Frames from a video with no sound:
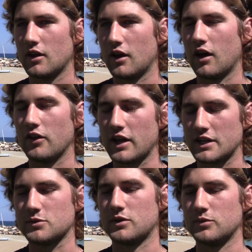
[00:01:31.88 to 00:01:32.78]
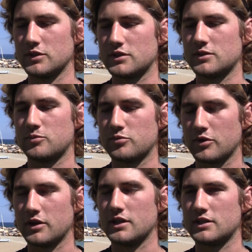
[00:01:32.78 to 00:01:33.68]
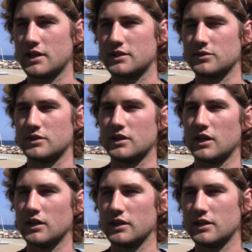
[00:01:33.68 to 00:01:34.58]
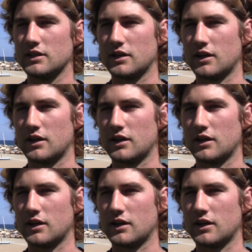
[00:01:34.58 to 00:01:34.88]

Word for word: Uh, the last one was pretty intense. It was in Italy.